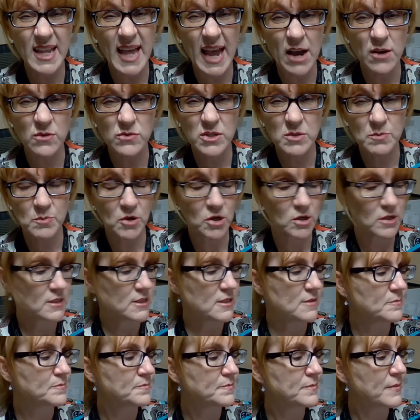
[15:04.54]
House
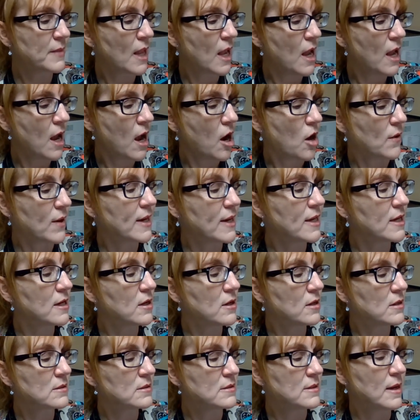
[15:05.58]
books. All right.
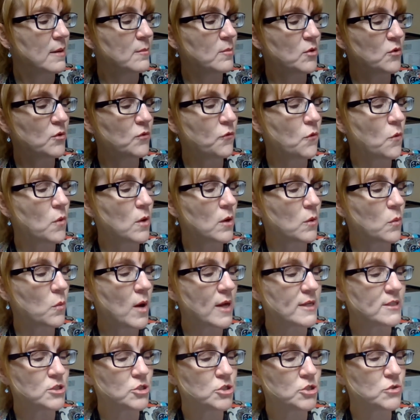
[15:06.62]
Number 4,
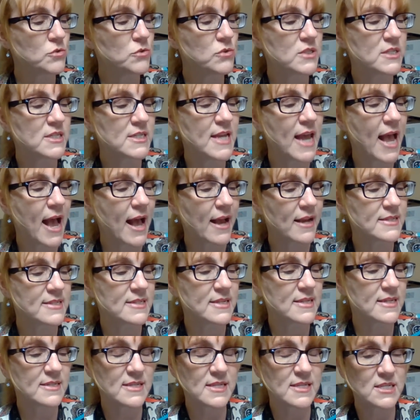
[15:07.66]
what 2 snacks
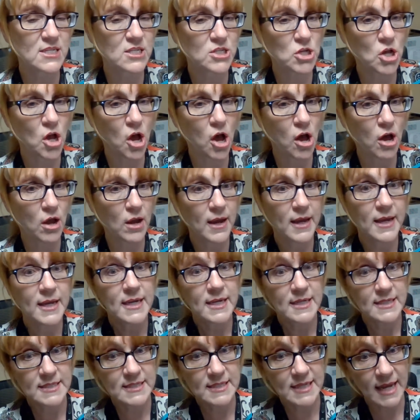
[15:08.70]
does the song
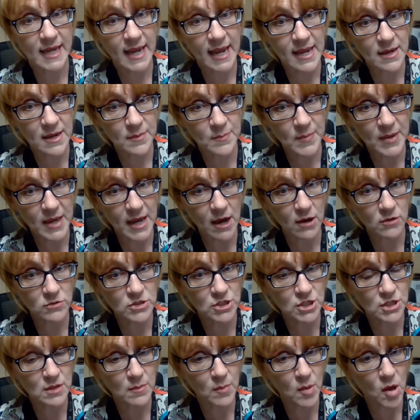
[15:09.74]
Take Me Out
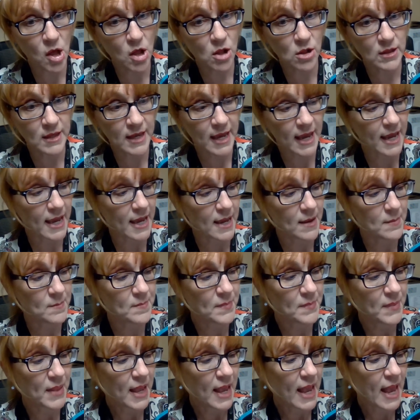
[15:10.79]
to the Ball
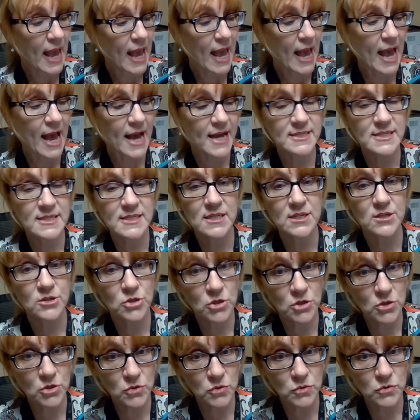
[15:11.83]
Game ask
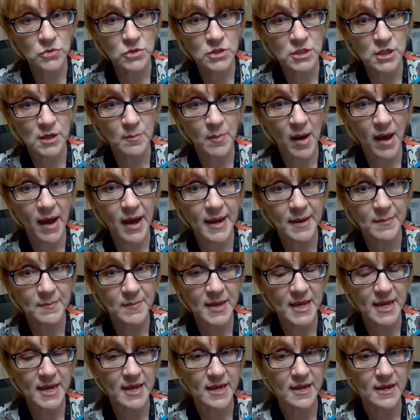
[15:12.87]
you to buy
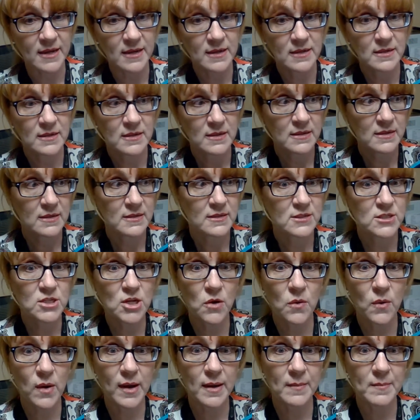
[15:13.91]
me?
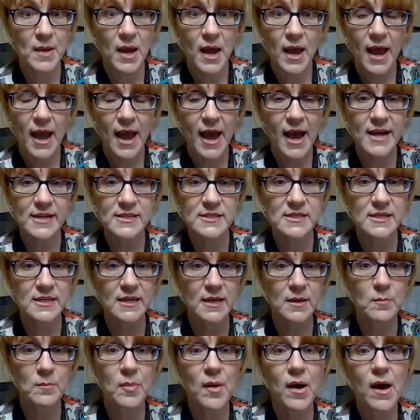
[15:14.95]
So I'm
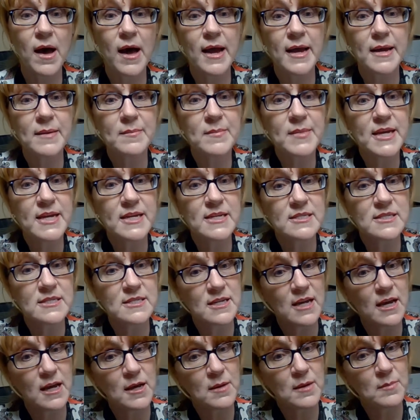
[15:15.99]
asking, buy me
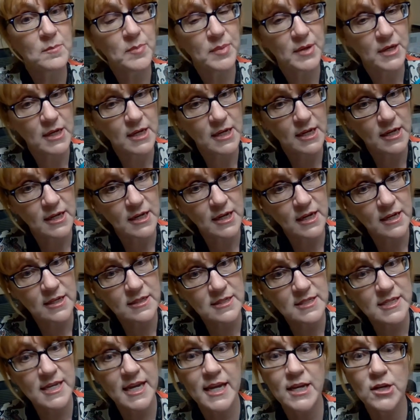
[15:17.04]
some
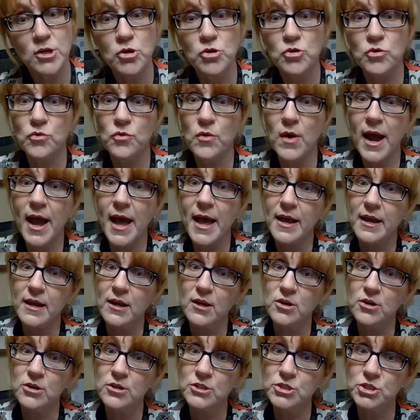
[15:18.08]
peanuts and
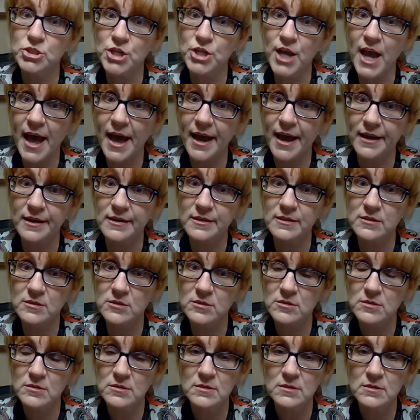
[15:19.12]
Cracker Jacks.